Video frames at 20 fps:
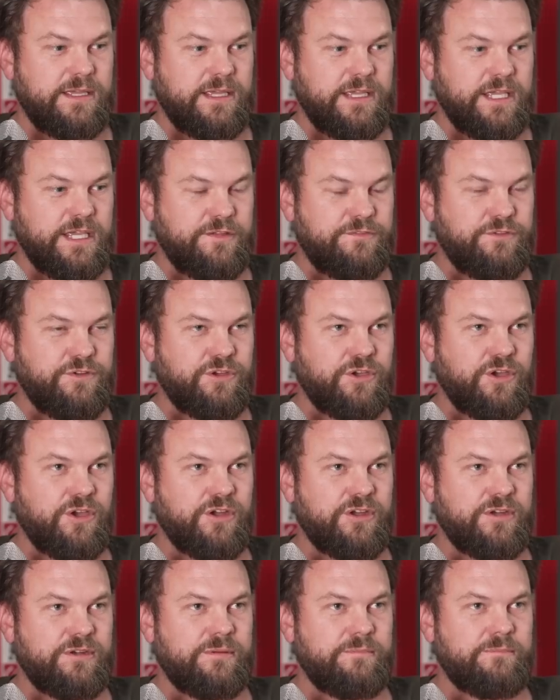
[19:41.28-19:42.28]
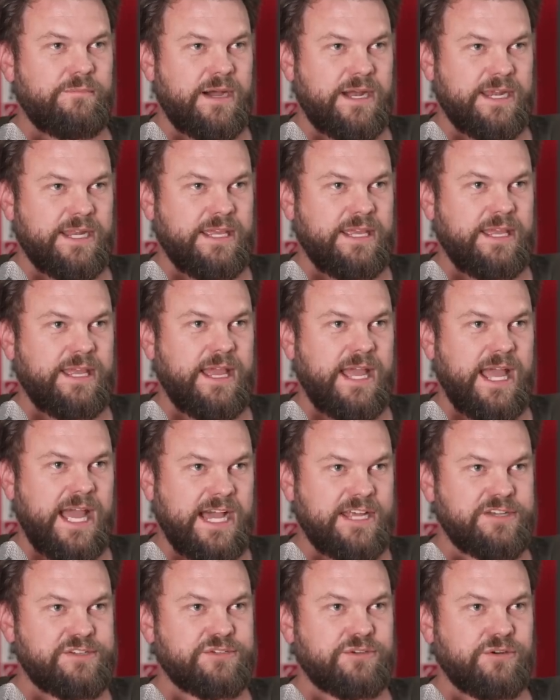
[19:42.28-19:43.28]
If you earn money
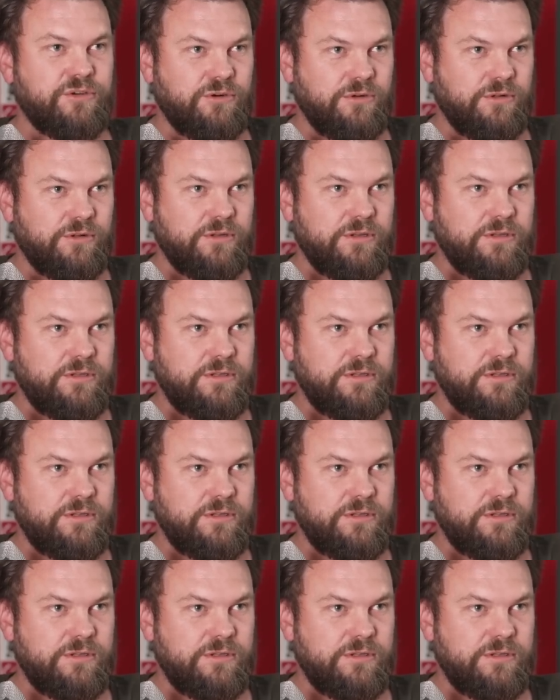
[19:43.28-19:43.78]
at all.